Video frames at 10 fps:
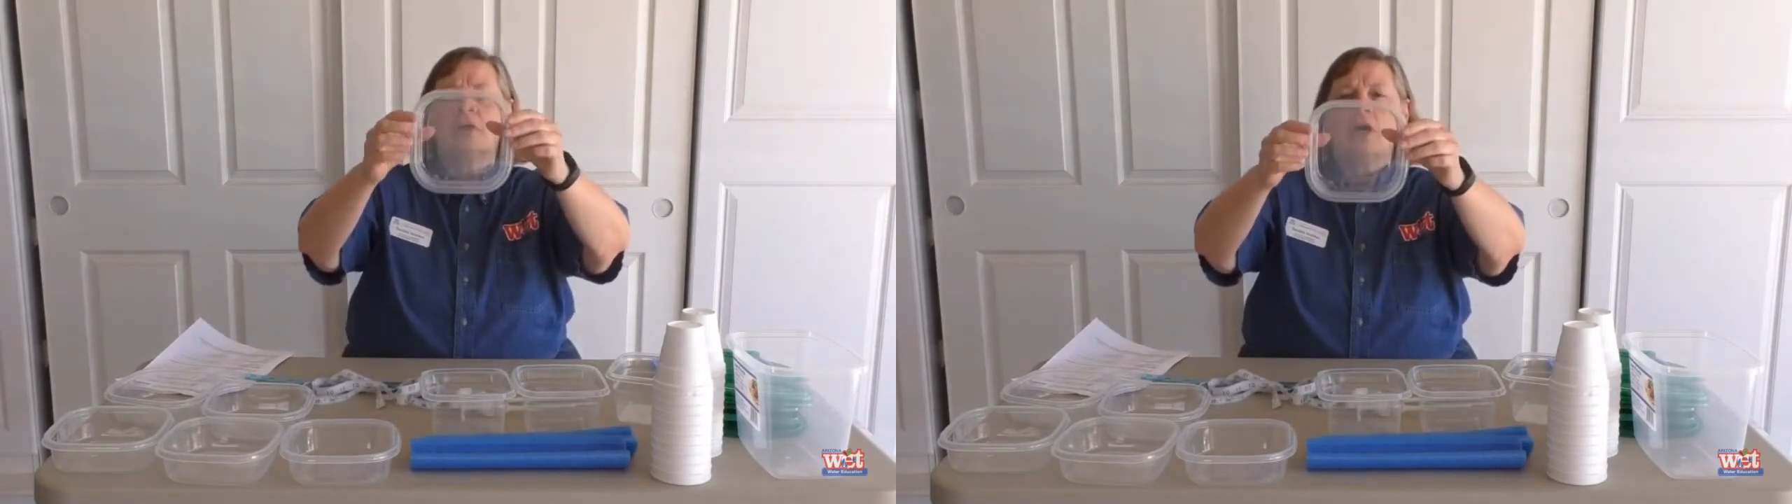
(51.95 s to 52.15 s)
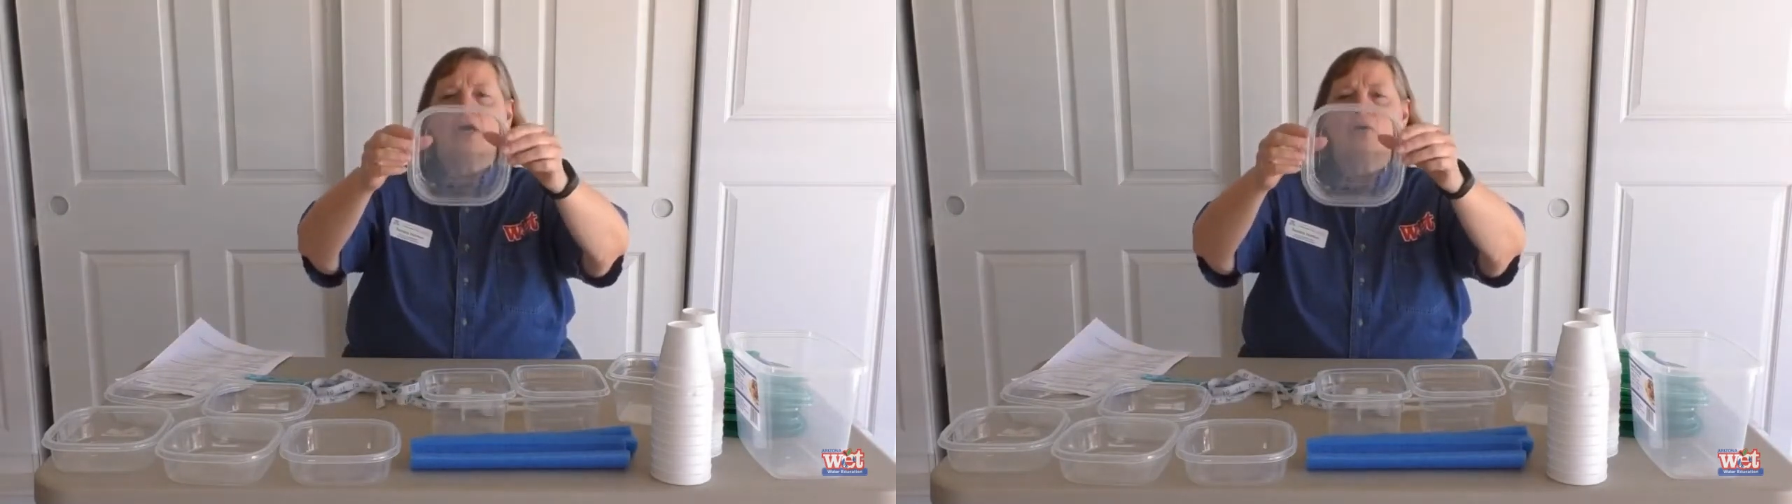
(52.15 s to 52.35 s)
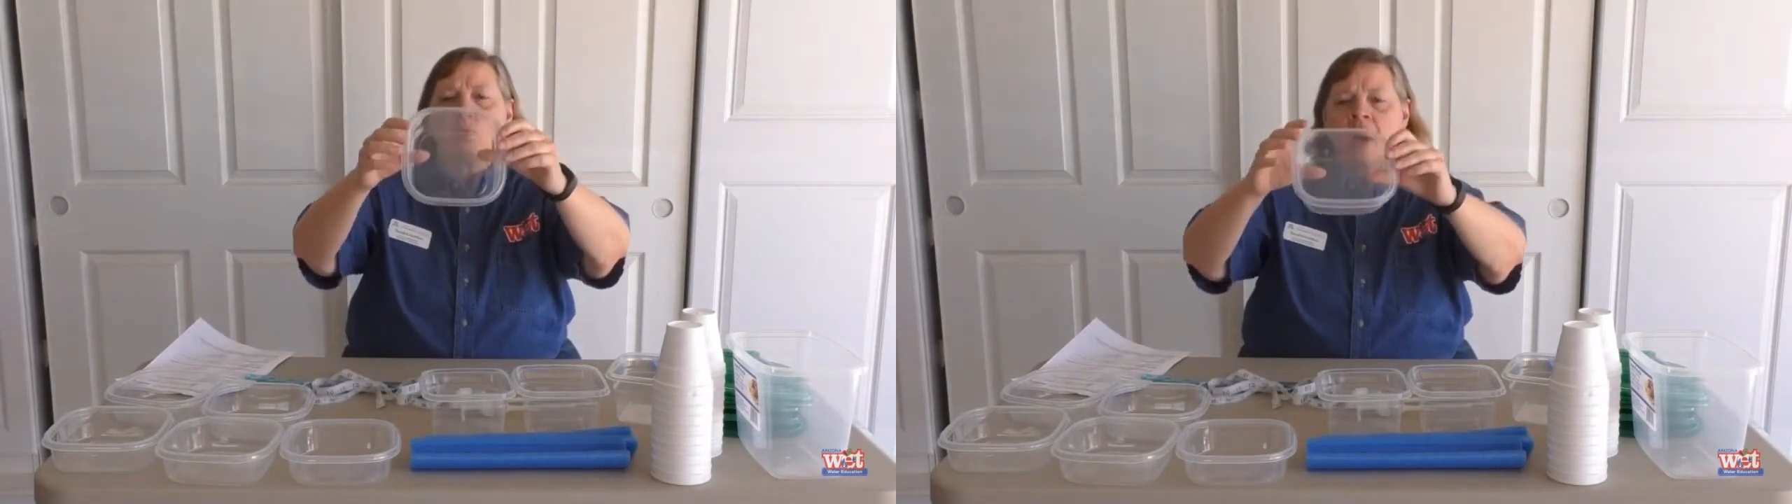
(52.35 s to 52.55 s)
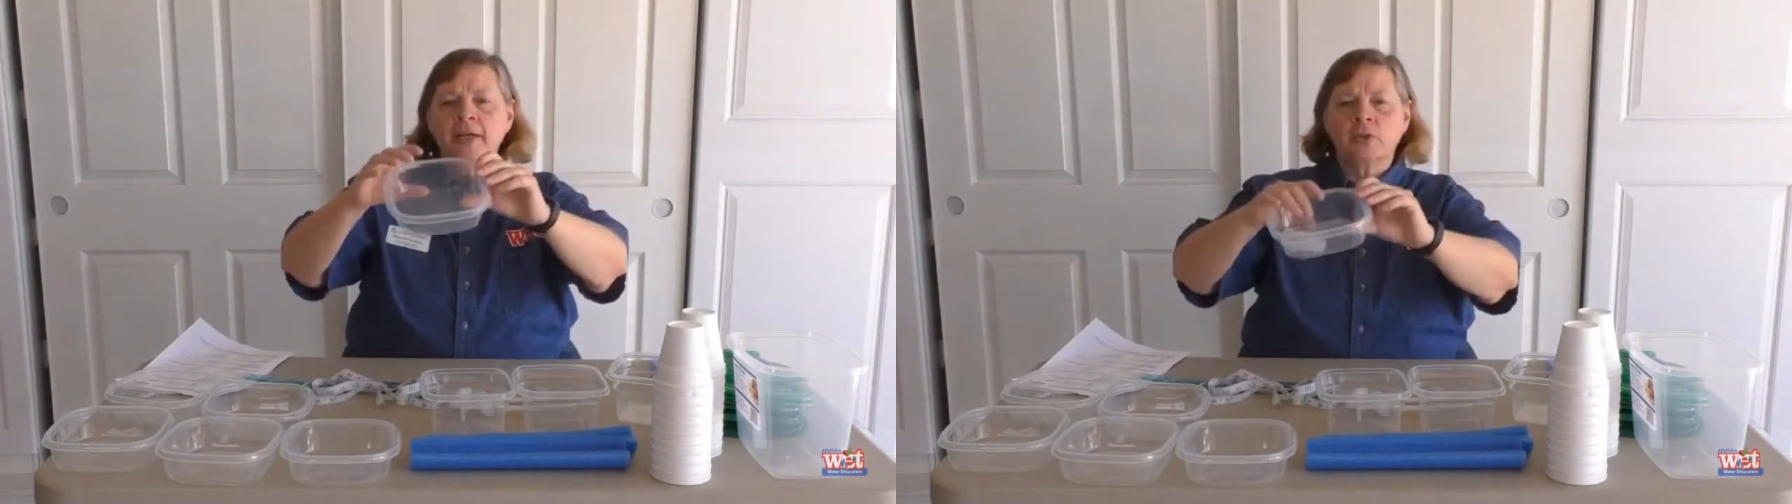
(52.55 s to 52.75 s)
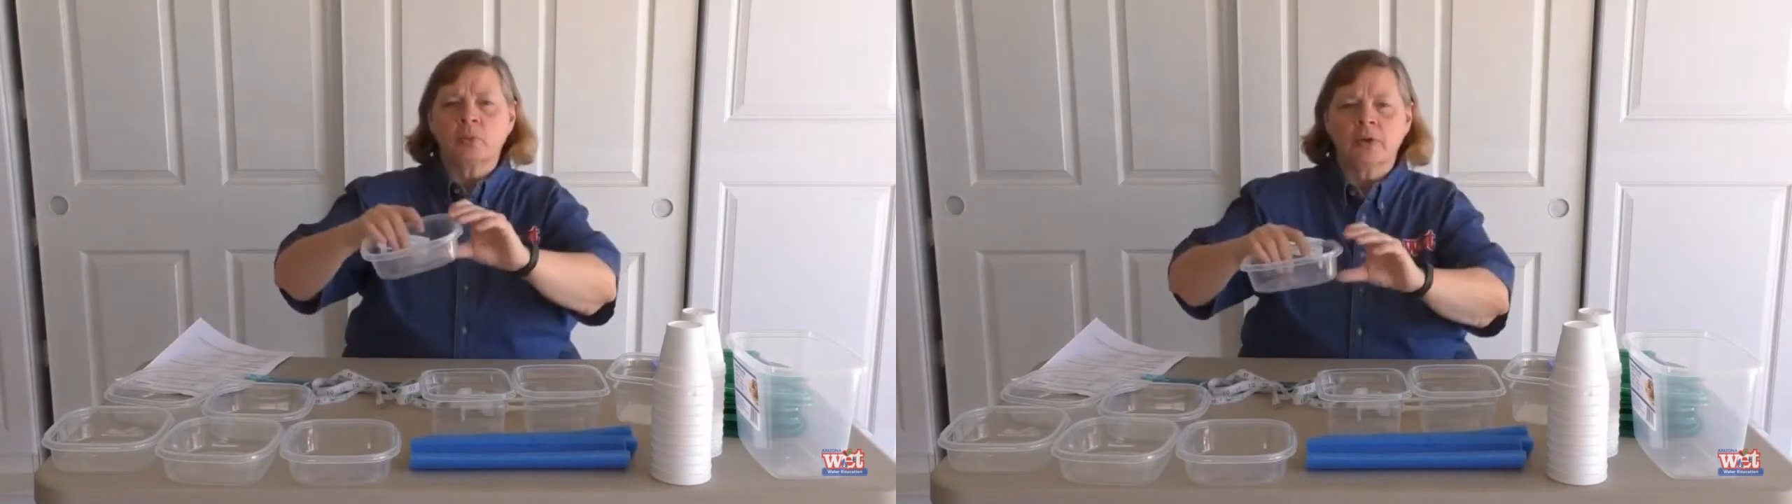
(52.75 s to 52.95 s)
uh,
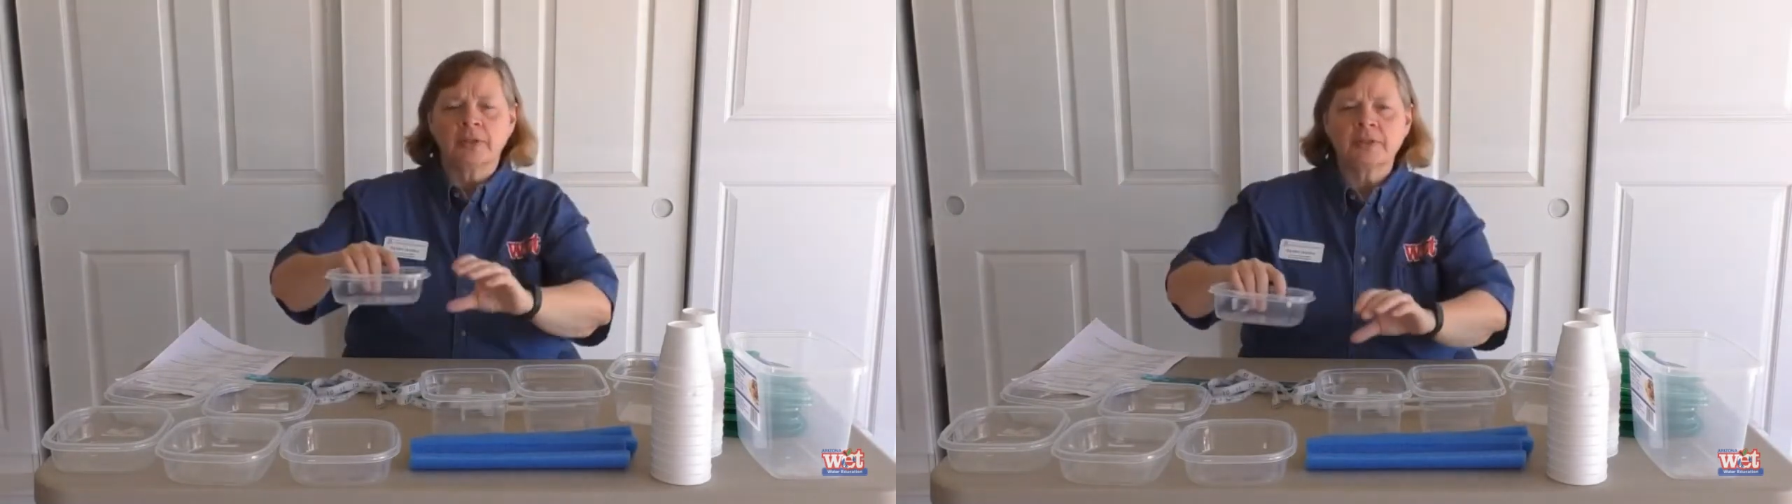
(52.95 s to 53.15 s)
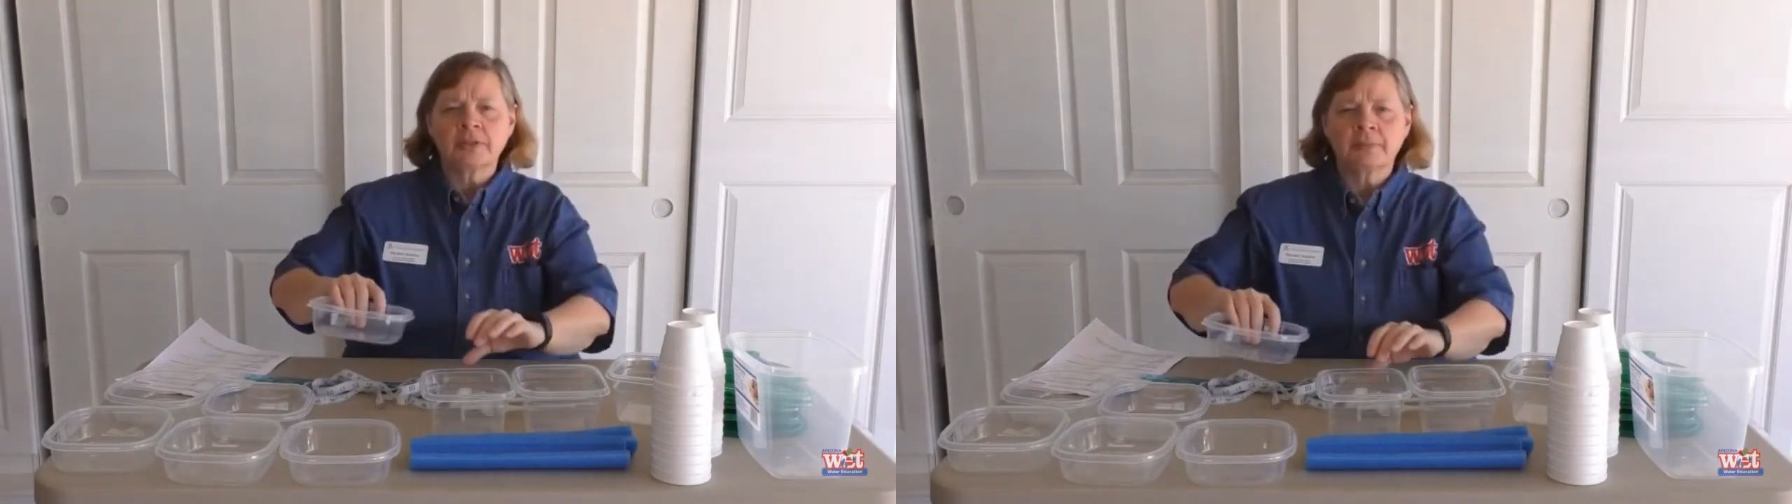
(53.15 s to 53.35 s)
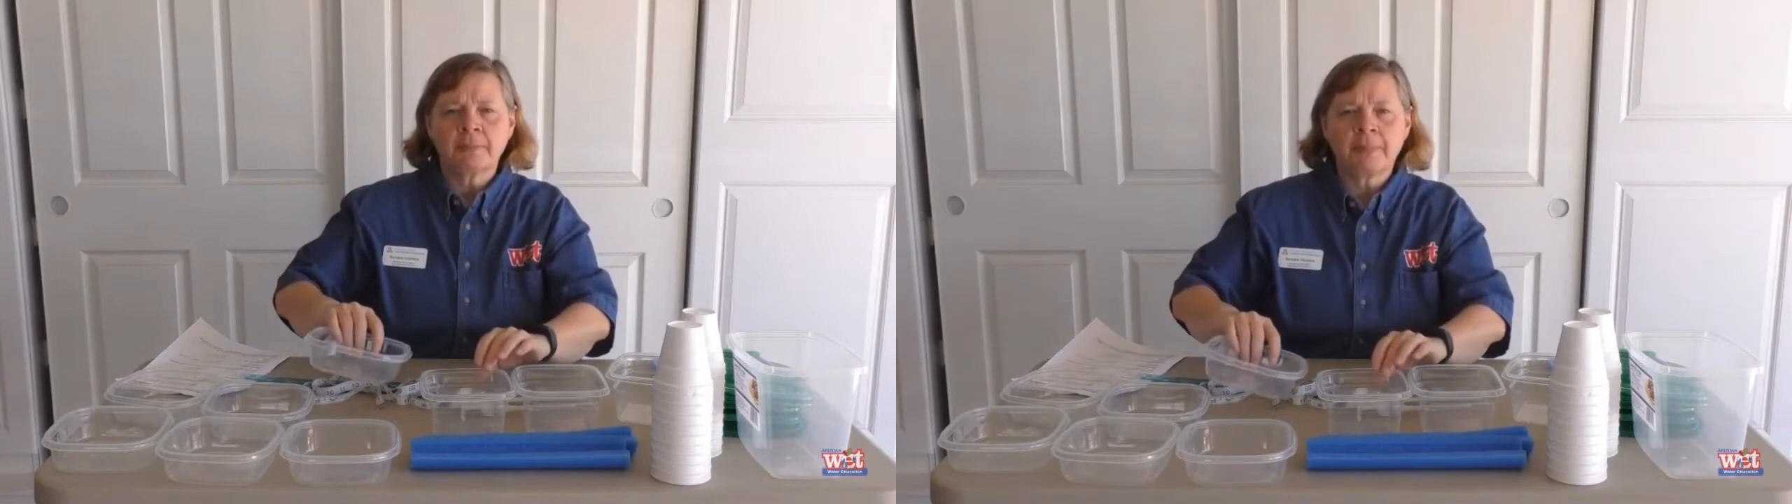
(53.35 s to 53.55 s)
wider ones.